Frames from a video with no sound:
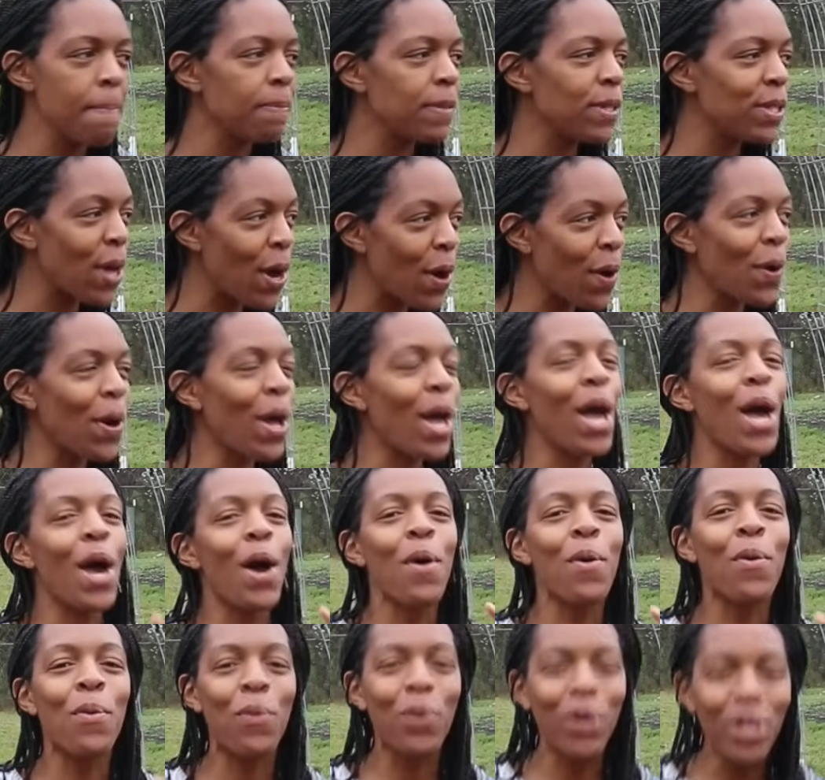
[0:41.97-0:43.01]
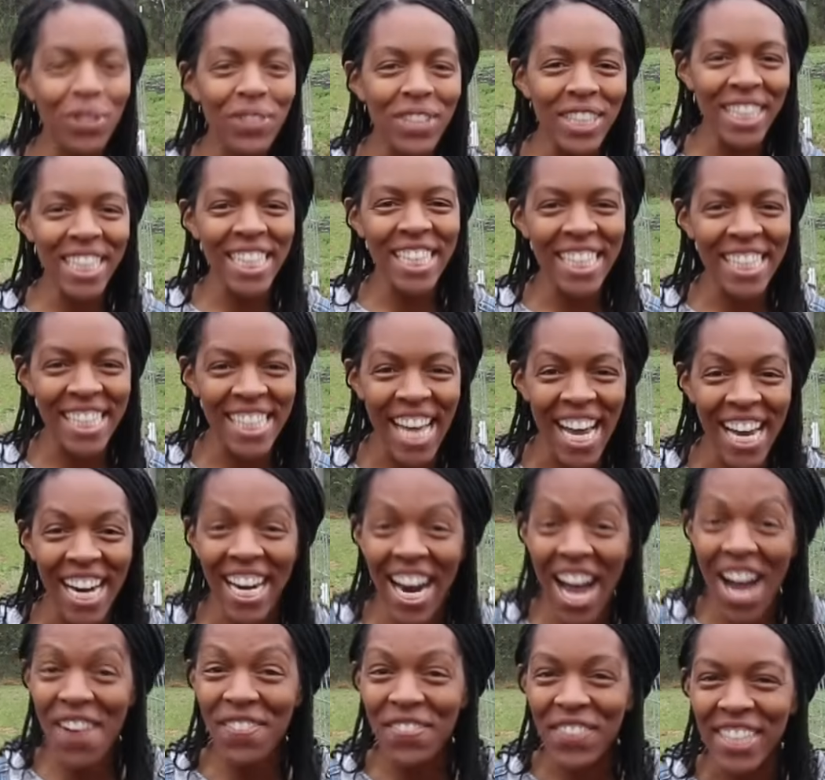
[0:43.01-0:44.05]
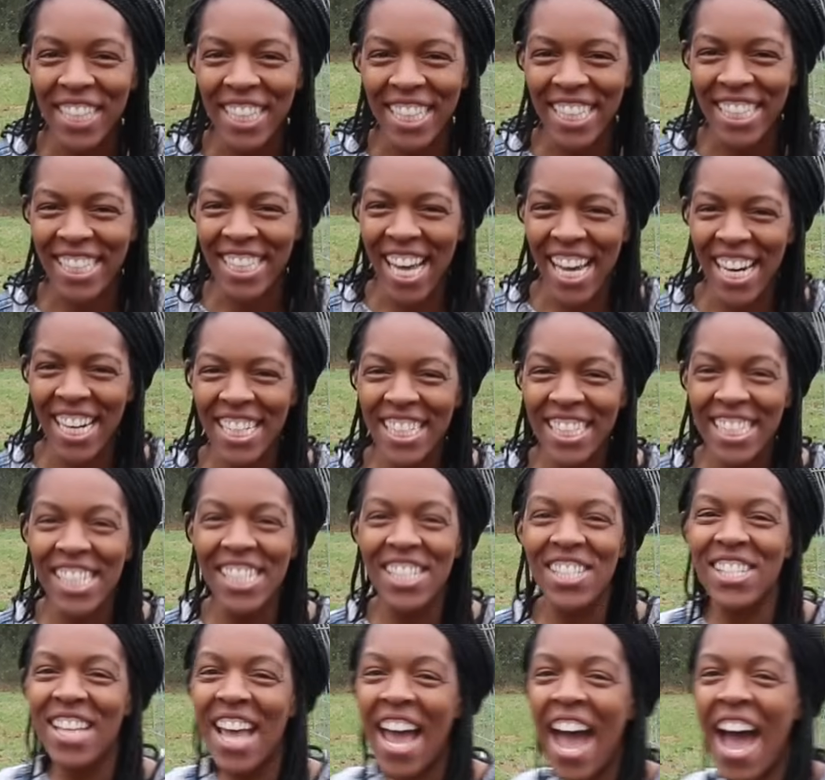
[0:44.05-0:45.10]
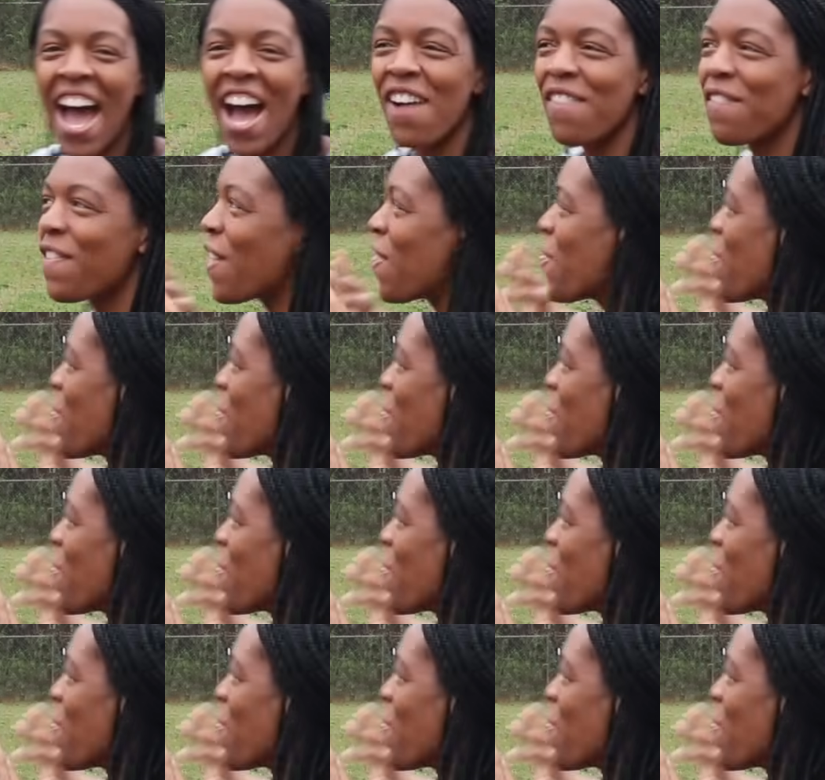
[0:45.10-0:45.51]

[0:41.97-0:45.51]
So we're really excited. I'm really excited just to have